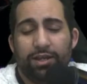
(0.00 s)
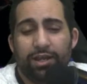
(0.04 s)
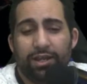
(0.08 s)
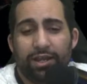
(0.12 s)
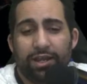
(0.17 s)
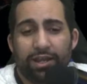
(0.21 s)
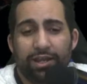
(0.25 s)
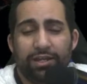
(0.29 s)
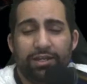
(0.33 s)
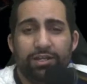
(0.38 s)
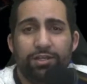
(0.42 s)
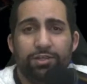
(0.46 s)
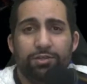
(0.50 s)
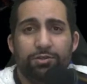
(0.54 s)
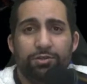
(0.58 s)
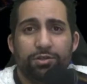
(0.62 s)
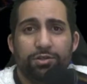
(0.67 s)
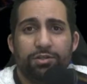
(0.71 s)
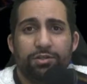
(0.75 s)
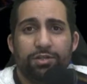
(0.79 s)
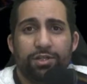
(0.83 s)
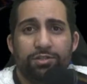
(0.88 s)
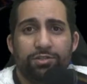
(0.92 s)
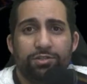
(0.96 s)
any
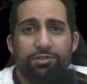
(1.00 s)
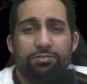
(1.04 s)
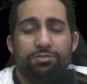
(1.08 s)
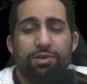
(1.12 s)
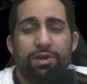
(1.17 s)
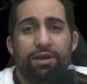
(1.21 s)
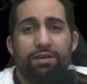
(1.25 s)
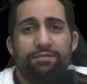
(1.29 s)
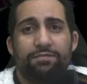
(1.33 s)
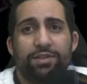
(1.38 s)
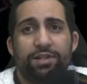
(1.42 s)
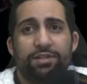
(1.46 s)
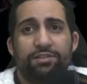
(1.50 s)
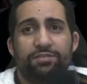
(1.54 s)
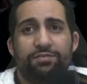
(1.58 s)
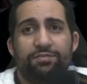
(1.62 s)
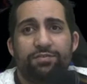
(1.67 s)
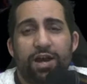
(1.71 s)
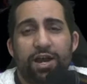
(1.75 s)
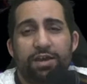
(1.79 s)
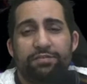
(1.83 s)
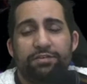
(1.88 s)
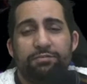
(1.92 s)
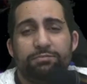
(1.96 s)
unit that you have that's
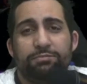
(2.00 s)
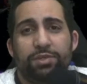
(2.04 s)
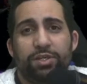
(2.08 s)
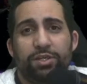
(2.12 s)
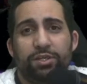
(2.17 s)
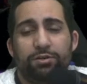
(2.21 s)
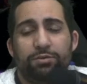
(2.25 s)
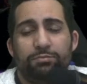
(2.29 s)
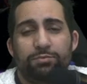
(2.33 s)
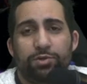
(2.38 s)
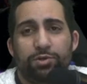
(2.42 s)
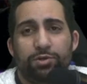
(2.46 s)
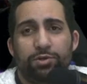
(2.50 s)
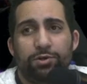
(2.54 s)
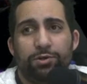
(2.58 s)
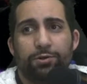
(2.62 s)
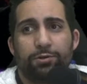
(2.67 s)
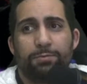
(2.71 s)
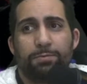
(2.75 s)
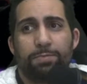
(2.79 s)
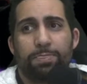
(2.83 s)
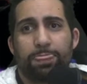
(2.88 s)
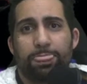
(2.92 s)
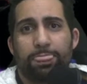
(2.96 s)
5 MP or
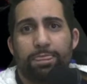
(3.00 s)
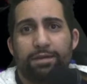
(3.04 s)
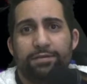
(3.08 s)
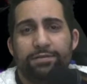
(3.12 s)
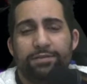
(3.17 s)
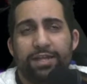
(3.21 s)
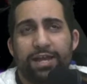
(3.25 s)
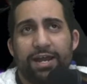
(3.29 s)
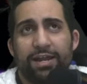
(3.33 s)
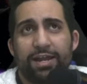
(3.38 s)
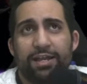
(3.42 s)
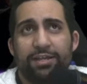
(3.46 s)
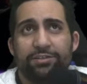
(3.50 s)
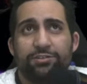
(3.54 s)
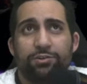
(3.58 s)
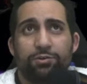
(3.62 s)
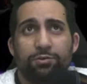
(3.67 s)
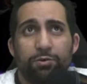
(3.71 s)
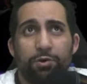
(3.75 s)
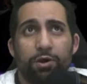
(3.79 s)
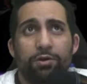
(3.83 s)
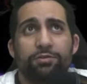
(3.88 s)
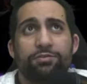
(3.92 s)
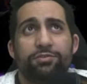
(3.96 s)
more that has
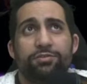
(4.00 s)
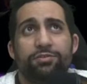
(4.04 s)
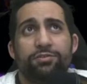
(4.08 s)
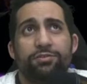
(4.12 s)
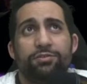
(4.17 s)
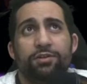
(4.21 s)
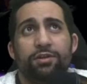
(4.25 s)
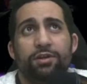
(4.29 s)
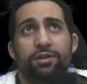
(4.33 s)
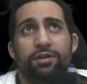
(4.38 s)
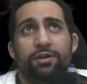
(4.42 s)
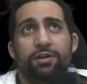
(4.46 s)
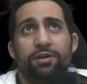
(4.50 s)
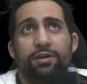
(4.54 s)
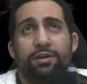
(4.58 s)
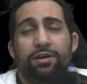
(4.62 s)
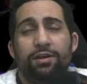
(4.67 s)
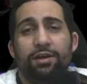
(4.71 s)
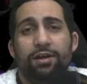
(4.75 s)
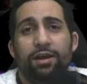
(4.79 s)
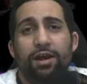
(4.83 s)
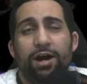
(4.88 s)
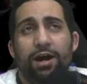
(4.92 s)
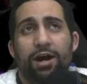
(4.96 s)
growth,
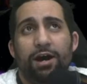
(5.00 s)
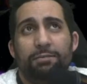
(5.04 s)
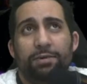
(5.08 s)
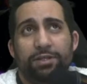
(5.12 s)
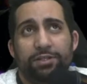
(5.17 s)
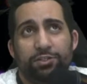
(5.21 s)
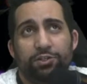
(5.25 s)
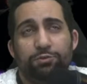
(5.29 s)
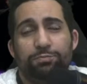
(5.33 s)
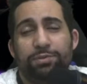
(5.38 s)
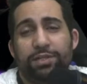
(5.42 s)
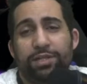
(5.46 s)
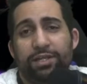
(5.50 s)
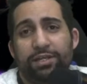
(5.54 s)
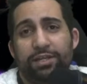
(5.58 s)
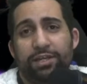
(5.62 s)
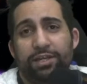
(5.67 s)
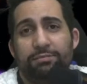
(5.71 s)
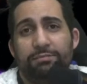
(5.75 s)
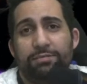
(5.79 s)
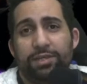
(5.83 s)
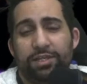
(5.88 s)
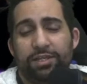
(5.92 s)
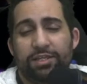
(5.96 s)
and you play
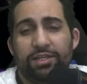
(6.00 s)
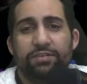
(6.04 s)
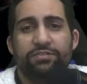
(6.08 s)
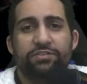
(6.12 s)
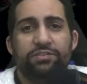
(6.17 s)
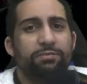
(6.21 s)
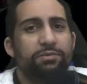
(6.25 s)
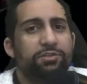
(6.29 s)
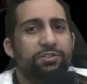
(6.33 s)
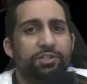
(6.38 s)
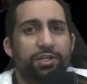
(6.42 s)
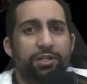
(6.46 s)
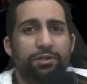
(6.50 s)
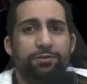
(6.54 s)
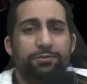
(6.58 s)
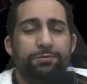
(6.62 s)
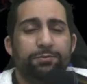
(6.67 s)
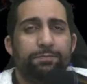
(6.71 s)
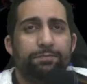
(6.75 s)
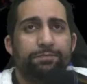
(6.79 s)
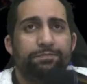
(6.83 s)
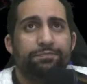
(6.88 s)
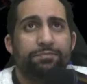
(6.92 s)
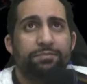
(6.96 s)
him, he gives them a shield.
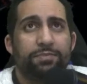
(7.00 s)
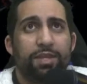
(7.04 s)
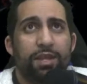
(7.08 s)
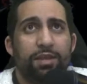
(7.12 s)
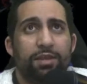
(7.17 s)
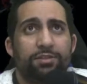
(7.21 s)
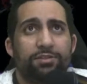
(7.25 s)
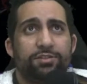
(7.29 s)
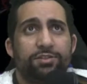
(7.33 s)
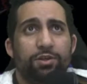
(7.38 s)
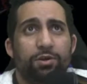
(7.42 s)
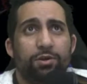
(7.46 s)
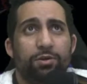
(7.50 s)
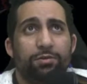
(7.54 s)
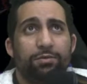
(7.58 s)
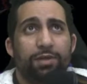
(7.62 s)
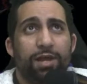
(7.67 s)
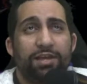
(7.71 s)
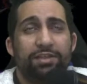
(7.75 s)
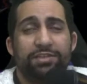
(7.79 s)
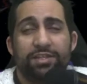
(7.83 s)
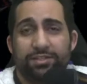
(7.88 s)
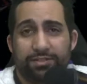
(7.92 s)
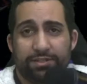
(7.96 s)
So
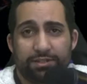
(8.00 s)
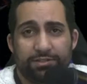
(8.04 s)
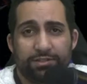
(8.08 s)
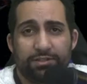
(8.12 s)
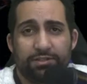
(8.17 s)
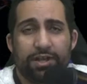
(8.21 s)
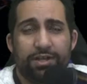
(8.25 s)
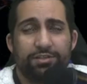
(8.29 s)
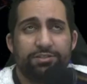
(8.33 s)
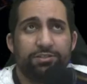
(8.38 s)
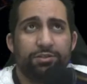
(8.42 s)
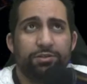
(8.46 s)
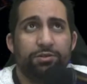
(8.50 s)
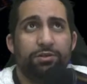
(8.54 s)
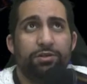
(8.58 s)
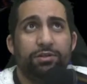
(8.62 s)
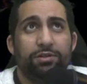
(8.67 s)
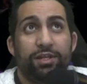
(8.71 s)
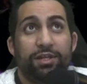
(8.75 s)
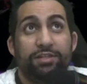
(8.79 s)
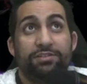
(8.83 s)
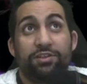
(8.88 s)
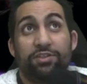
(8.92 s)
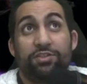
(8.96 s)
I think that's a nice
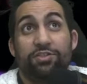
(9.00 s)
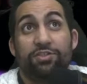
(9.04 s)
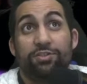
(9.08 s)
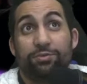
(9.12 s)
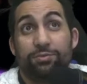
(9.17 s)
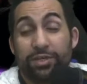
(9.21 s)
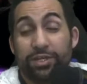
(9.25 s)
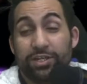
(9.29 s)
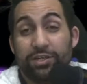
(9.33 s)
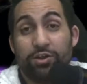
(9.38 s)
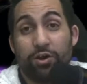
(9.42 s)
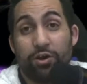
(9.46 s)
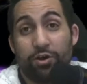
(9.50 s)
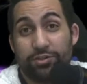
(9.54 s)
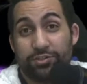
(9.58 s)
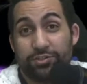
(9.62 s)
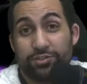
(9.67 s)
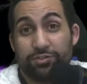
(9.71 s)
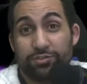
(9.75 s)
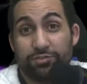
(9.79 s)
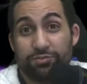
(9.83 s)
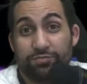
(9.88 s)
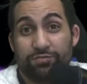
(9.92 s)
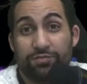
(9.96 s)
unit. He's a 3
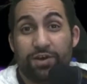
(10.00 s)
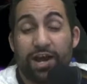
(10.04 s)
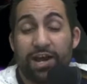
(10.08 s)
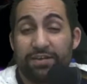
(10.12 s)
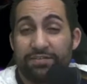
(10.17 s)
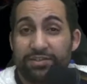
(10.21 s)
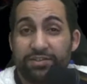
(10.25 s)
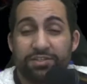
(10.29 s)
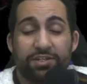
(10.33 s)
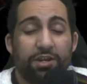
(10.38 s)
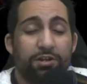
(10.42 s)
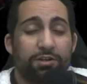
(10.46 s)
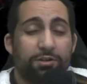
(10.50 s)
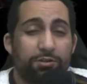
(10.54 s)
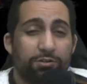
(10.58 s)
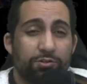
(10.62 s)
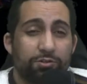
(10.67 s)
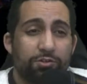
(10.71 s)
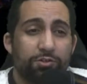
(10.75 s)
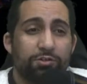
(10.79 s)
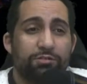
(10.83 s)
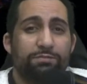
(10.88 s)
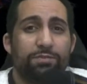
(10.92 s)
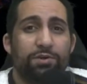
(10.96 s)
cost 2/5. He's got a
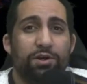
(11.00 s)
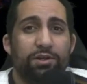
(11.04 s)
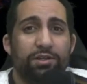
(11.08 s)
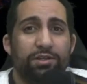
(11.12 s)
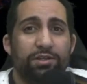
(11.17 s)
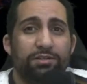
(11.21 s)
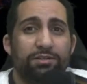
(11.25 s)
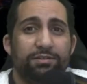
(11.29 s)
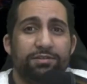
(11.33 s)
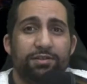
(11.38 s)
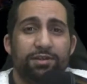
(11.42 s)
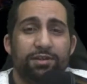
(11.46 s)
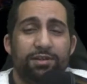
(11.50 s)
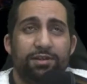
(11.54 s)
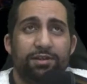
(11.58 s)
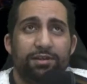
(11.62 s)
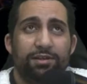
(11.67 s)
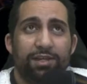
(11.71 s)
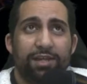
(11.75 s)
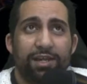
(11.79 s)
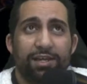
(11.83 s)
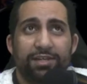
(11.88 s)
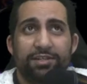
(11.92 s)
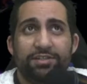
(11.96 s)
good body,
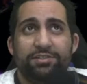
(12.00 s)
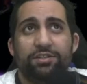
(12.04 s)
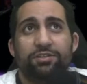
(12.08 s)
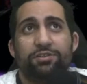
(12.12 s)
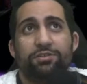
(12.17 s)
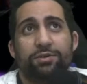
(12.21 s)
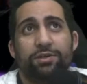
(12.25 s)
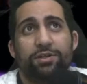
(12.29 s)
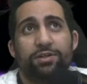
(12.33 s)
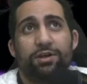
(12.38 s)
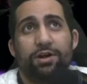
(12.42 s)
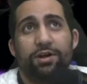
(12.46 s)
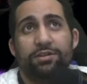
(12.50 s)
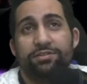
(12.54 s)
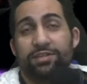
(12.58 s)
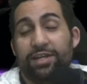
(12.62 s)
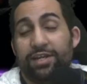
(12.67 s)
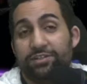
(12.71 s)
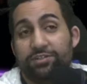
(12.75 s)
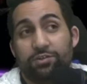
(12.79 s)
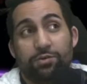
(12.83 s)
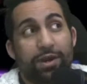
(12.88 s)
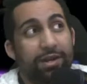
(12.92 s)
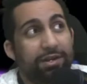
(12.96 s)
and he's a 3
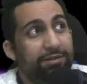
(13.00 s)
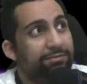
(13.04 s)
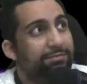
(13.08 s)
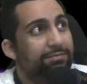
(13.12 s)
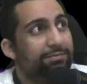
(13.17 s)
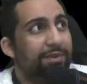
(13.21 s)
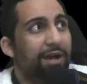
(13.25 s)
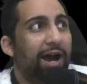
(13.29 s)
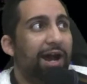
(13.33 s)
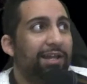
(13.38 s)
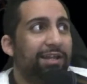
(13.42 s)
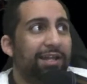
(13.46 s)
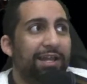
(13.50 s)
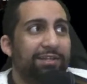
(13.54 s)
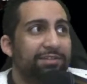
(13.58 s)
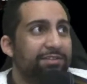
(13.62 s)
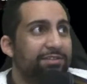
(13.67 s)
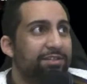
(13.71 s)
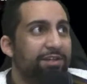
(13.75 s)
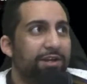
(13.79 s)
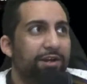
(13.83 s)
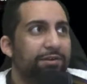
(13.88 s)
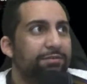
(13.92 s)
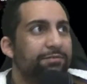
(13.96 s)
cost. It's great. I like
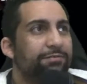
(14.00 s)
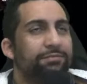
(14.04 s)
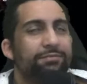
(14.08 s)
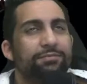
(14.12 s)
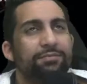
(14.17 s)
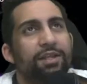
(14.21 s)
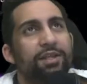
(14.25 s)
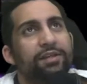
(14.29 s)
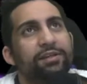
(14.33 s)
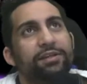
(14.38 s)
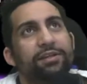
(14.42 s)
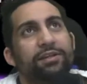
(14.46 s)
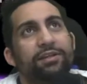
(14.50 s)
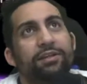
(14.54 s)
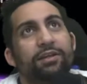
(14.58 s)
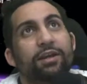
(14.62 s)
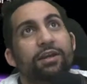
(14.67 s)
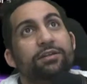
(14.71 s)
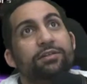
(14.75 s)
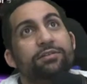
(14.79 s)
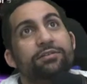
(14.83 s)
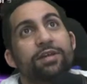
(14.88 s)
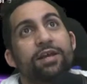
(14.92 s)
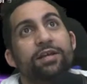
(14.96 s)
this card. Like,
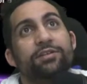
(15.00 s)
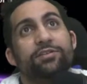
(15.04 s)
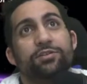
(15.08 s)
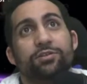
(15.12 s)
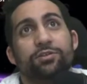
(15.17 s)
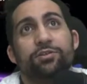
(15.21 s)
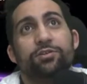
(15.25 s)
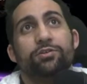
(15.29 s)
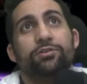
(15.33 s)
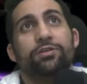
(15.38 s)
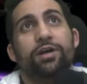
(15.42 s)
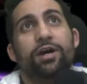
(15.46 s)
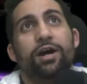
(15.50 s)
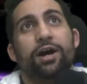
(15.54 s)
it's a good